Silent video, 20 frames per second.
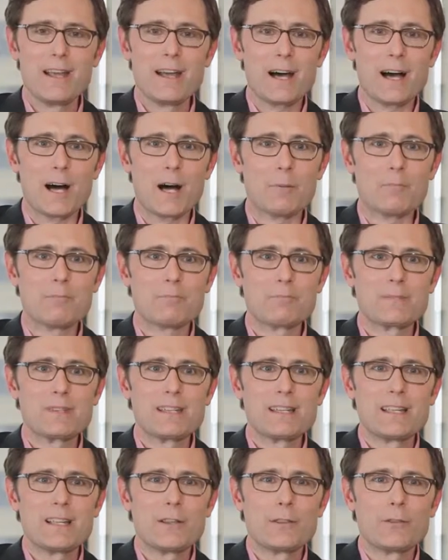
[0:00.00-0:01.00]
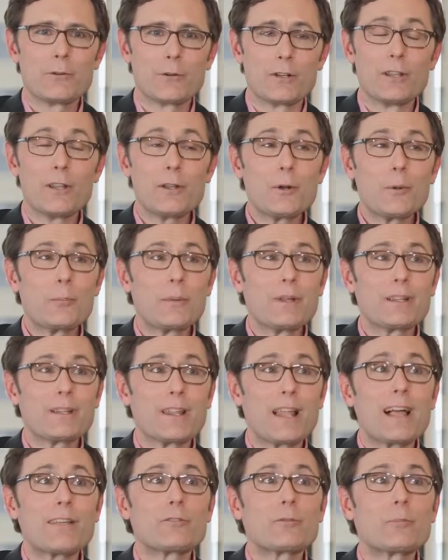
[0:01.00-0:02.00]
They're a little bit
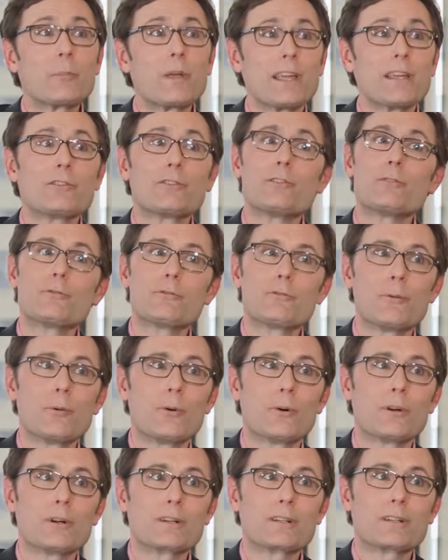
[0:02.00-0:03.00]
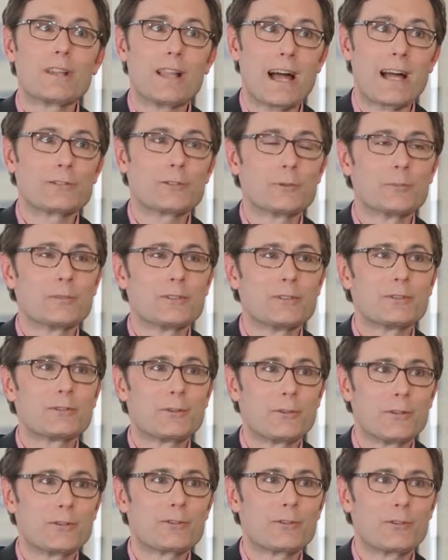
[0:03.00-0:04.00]
less patient for classroom and
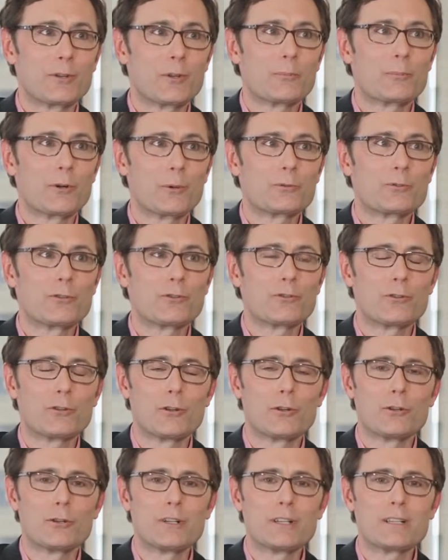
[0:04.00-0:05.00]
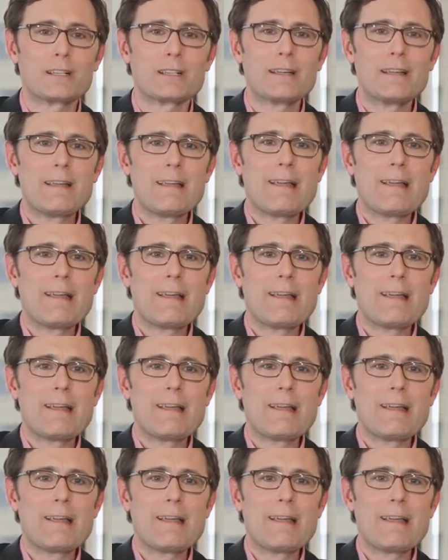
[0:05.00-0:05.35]
traditional approaches to learning,